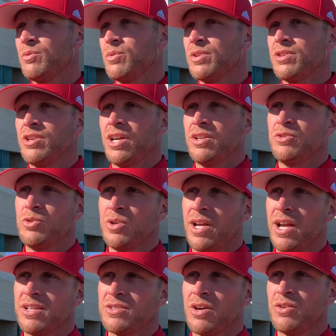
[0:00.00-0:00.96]
With you got two
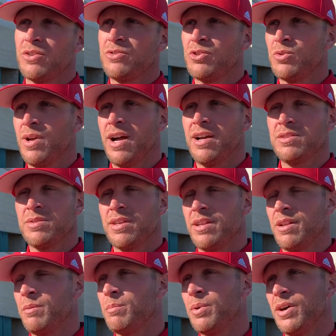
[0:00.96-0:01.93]
guys on and two outs, did
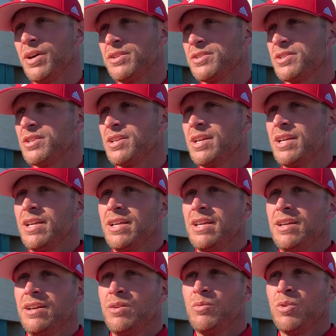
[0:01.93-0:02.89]
it a bunch.
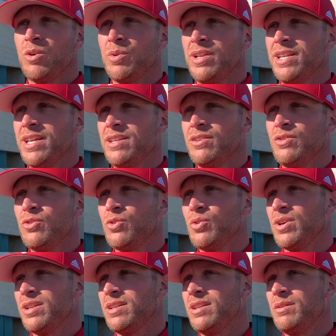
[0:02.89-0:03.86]
Where we didn't do
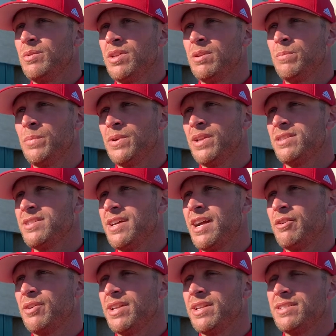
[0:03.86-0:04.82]
it, we didn't put an
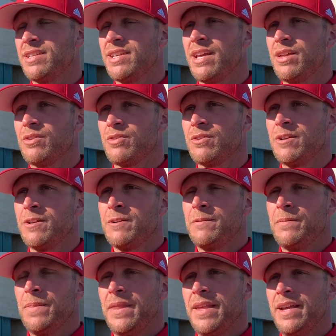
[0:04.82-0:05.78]
entire inning together.
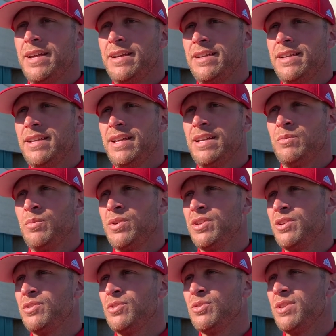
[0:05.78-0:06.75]
And when
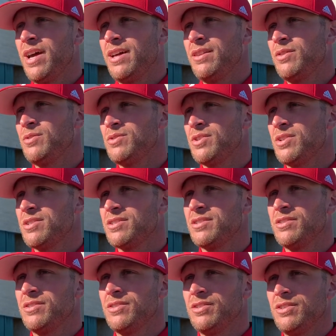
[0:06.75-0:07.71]
you do that,
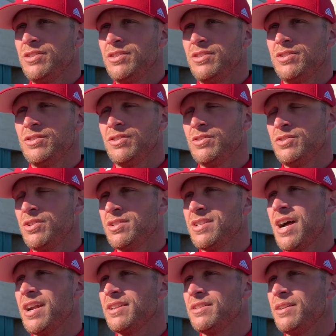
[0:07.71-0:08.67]
there's just
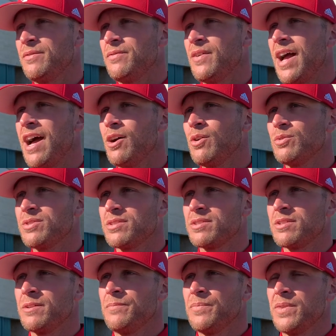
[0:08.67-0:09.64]
not enough outs
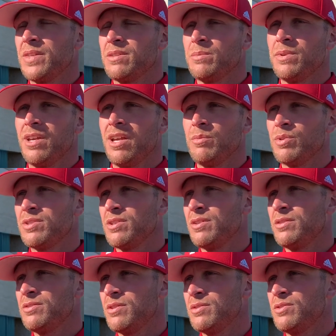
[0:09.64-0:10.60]
to be able
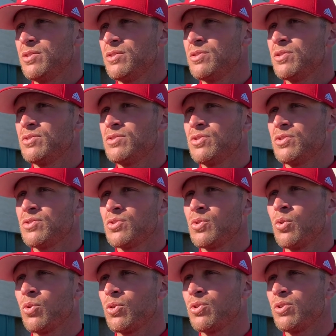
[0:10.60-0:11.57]
to
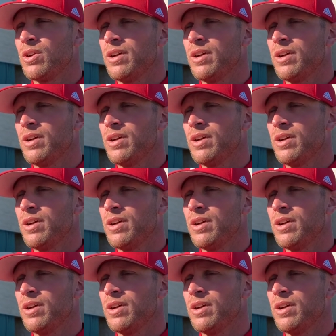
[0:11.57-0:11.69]
score.